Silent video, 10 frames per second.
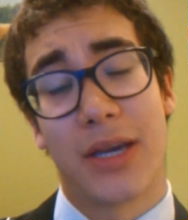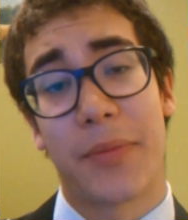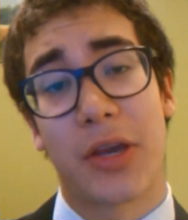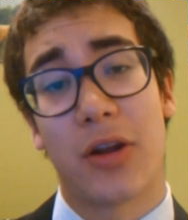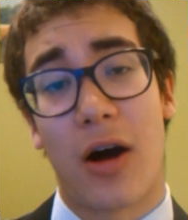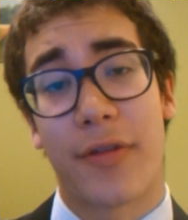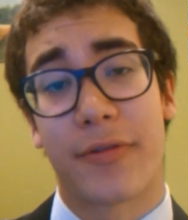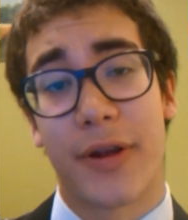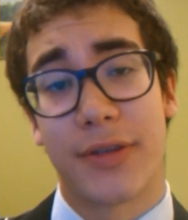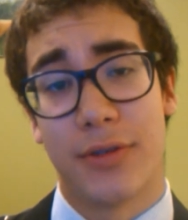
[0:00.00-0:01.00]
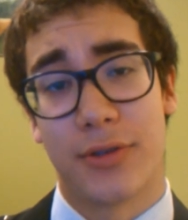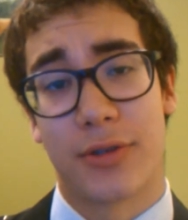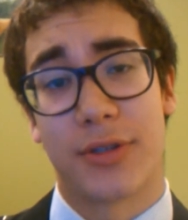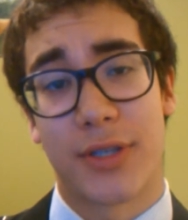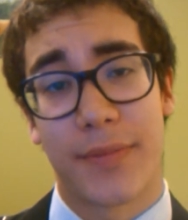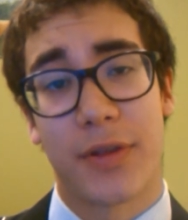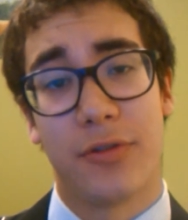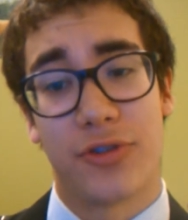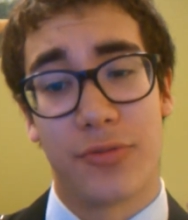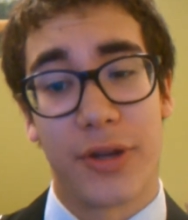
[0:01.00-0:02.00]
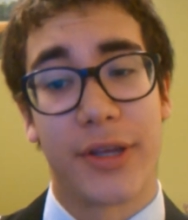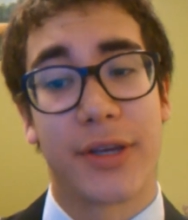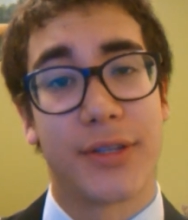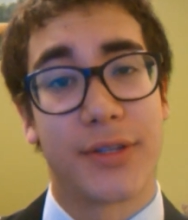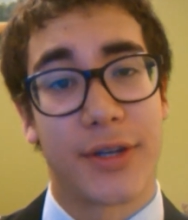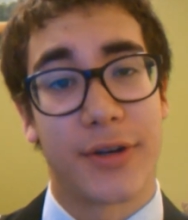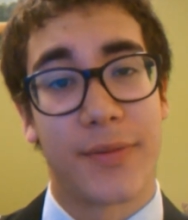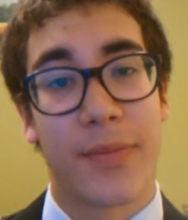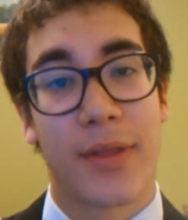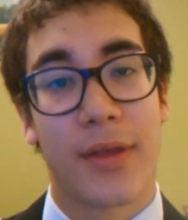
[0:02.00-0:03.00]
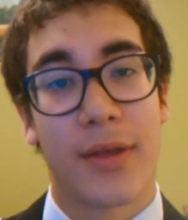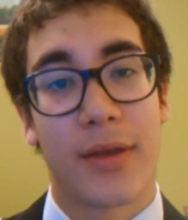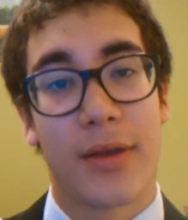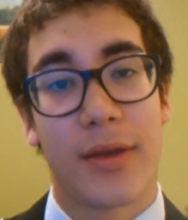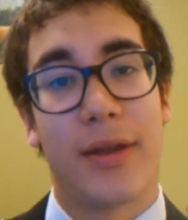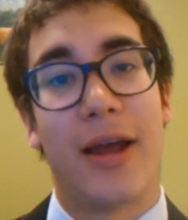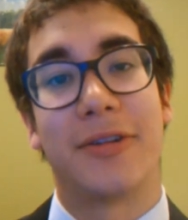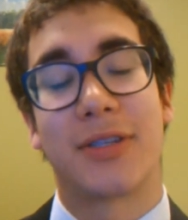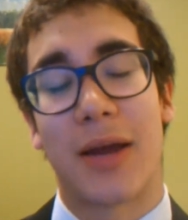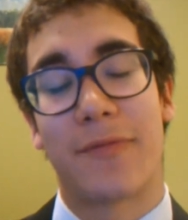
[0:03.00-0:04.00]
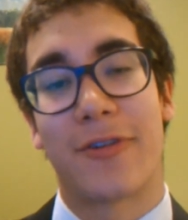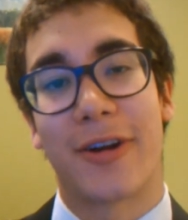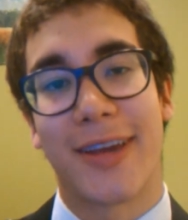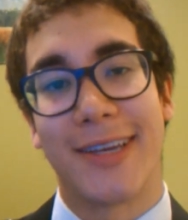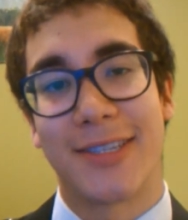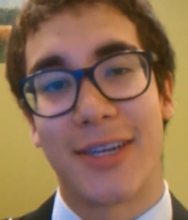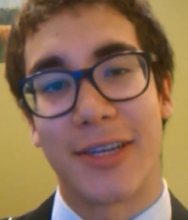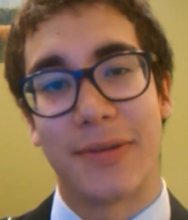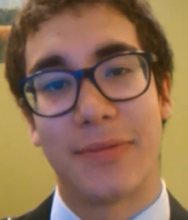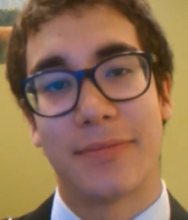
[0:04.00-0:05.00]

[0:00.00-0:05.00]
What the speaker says: becoming an authorized user is something you should really consider. Now it's time for our case study.